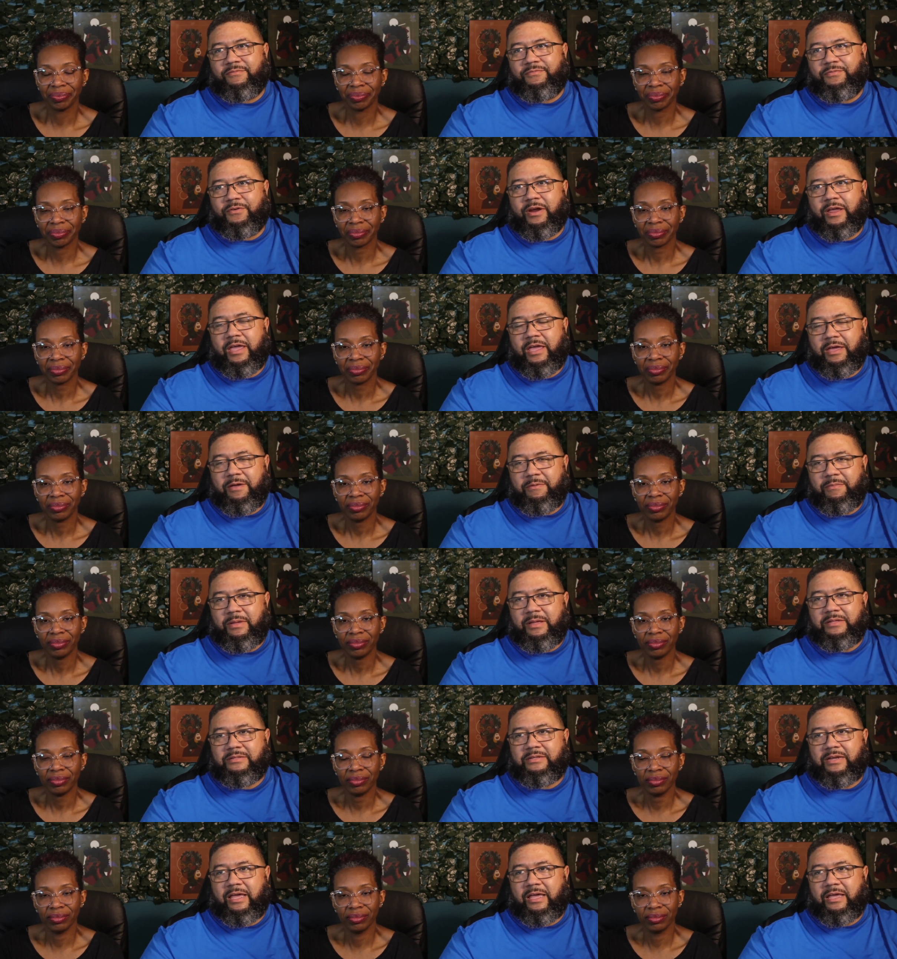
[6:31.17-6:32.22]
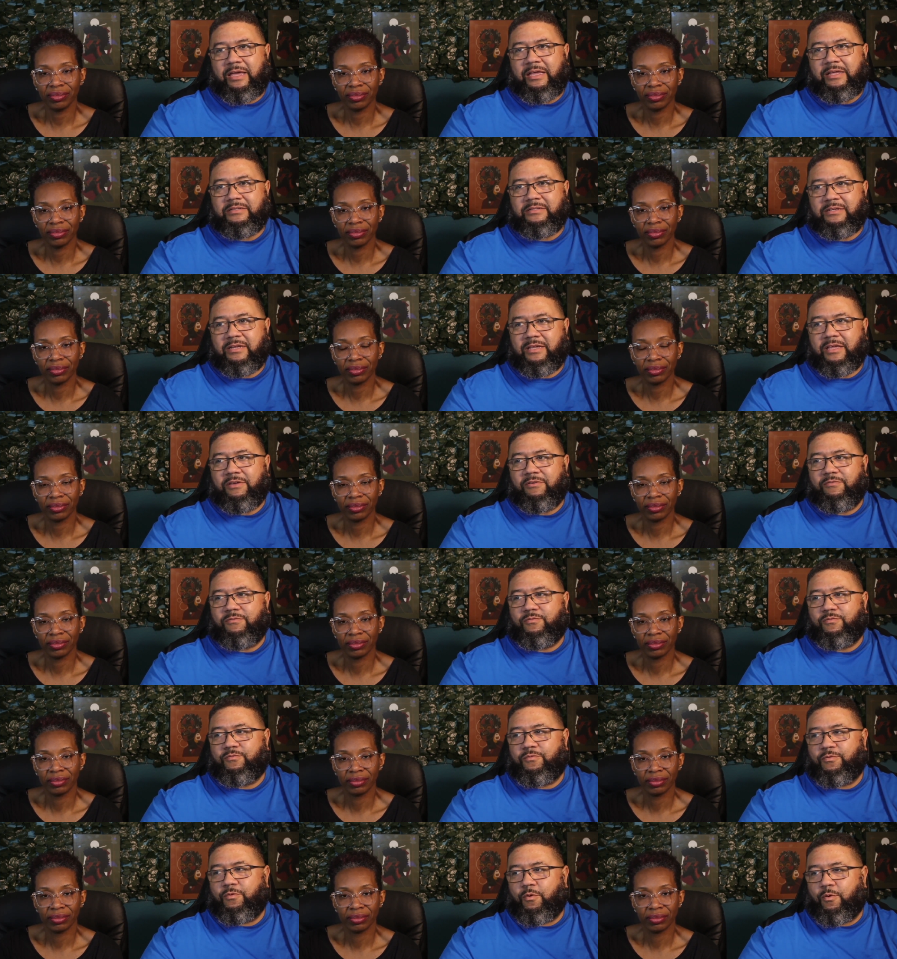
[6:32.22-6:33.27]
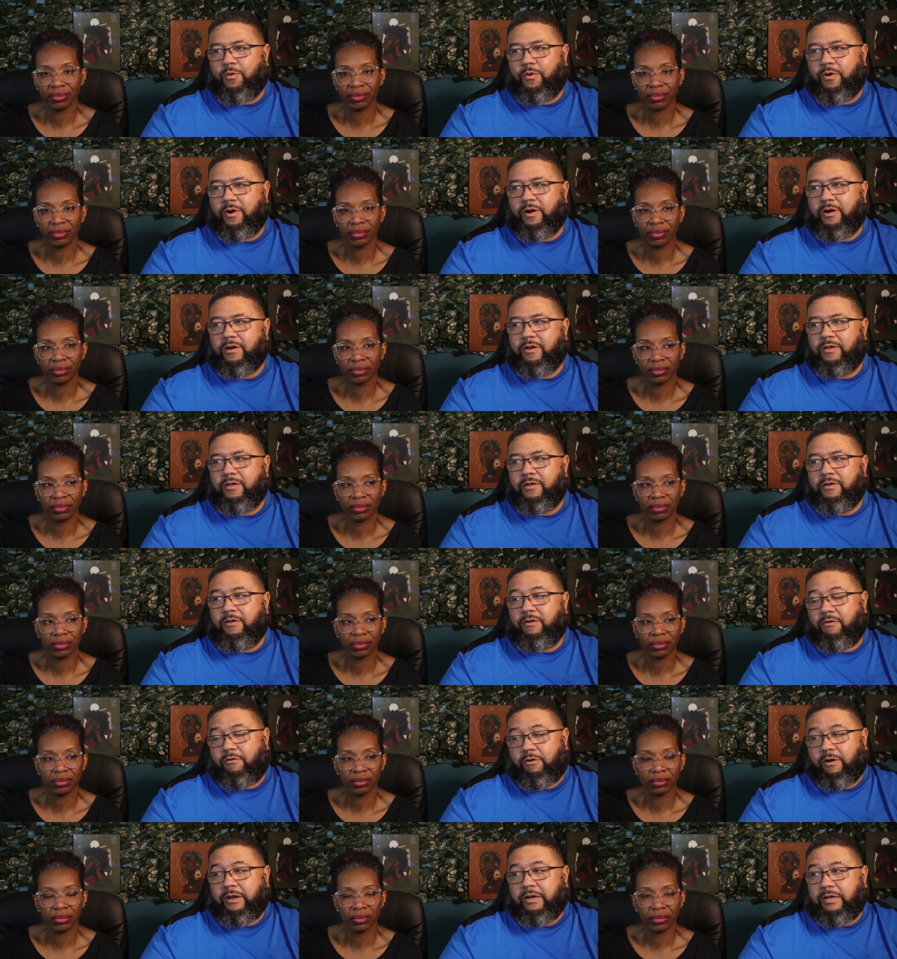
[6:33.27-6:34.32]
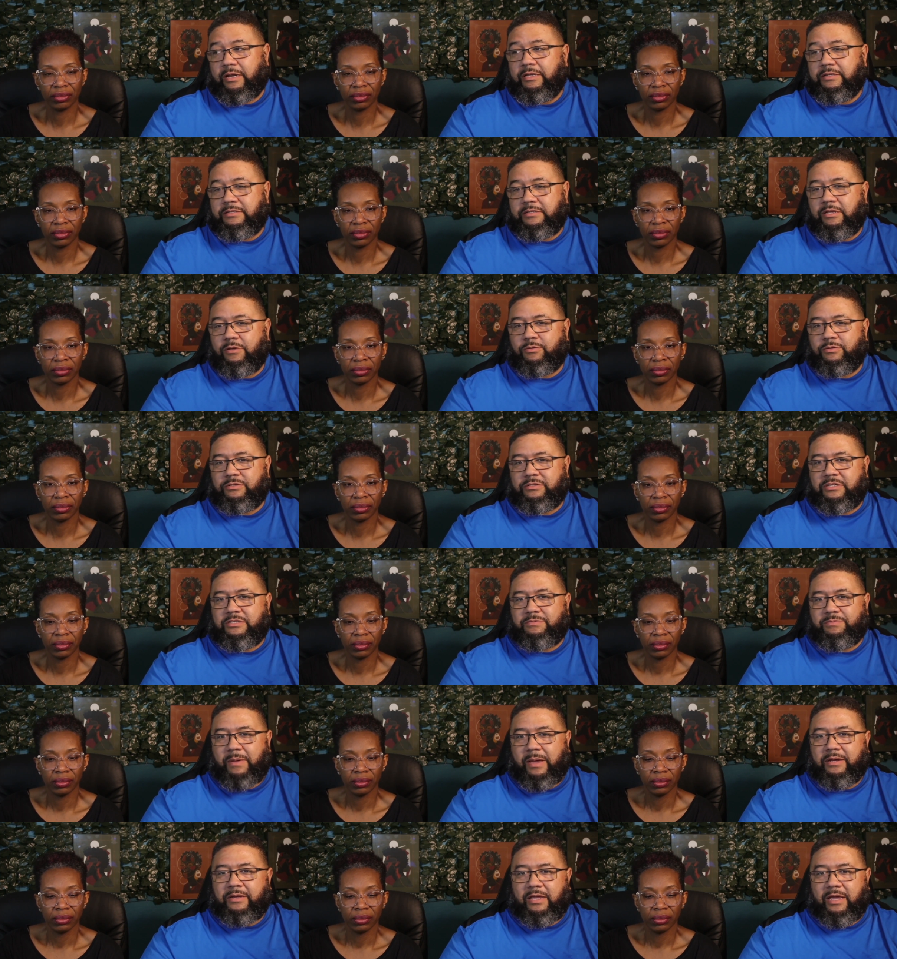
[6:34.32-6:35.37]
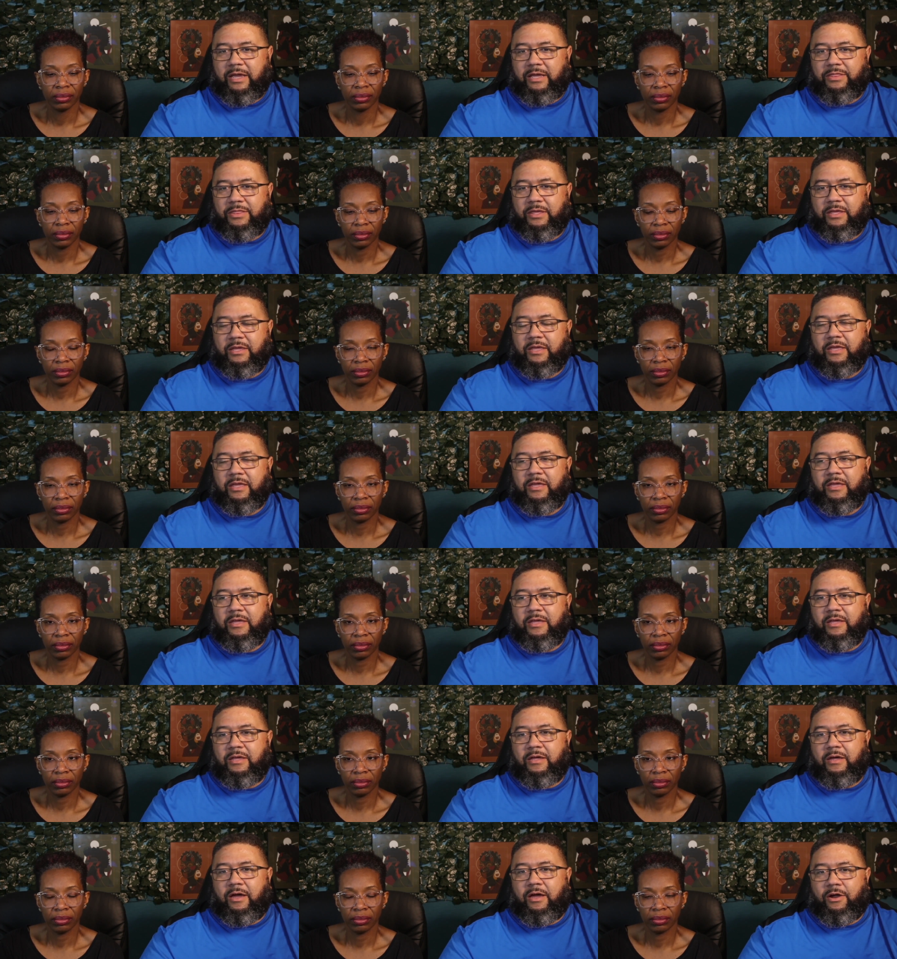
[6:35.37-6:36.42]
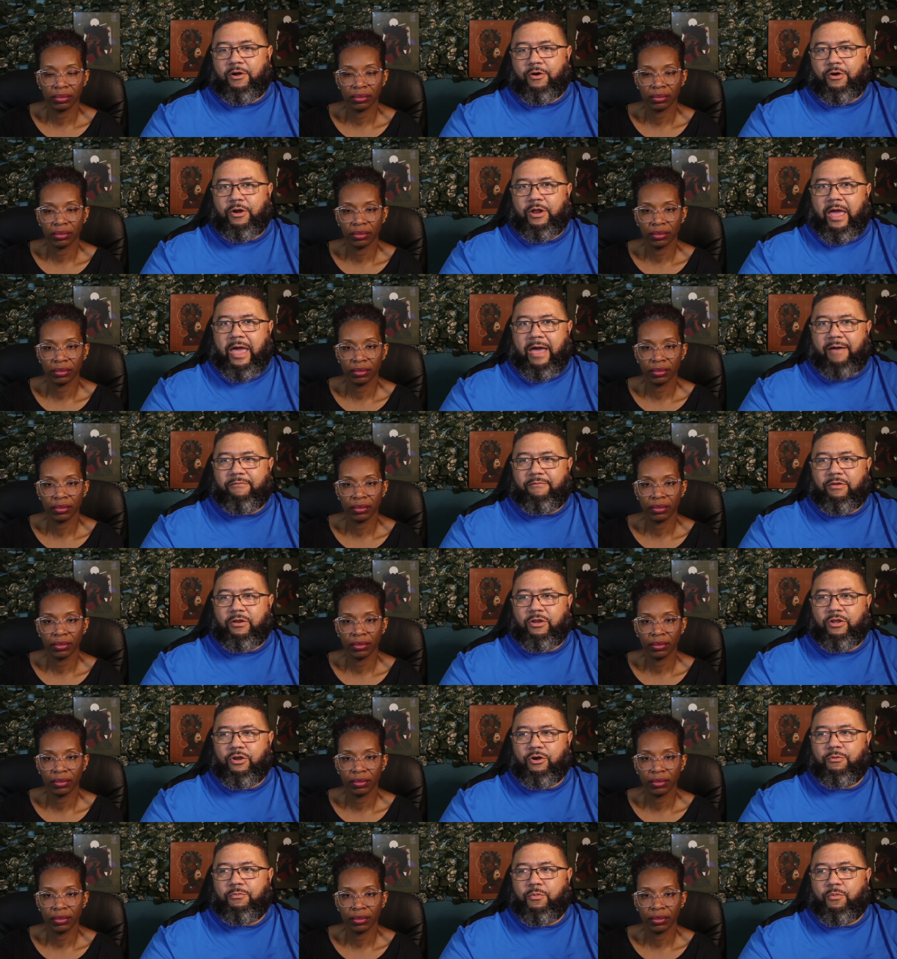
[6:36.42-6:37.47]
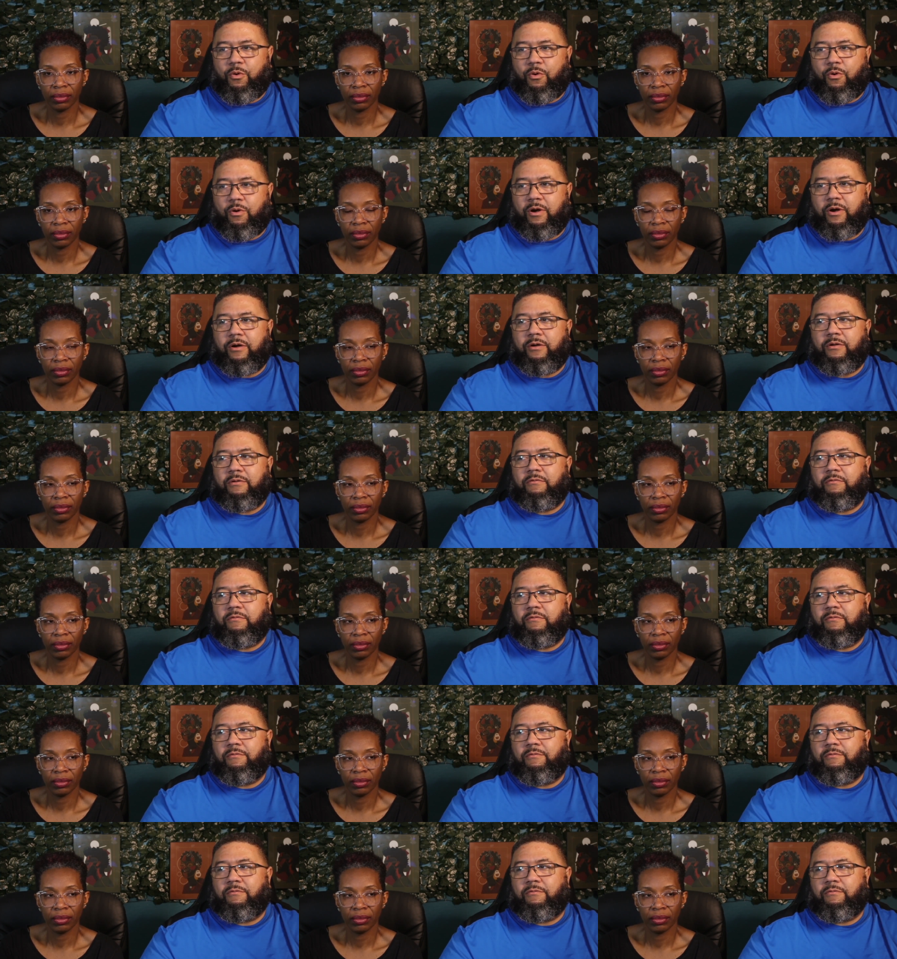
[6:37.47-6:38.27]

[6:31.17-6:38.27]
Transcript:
Speaker 1: for him, he's like, he's looking for, or at least he was expecting, I think, her to have a little more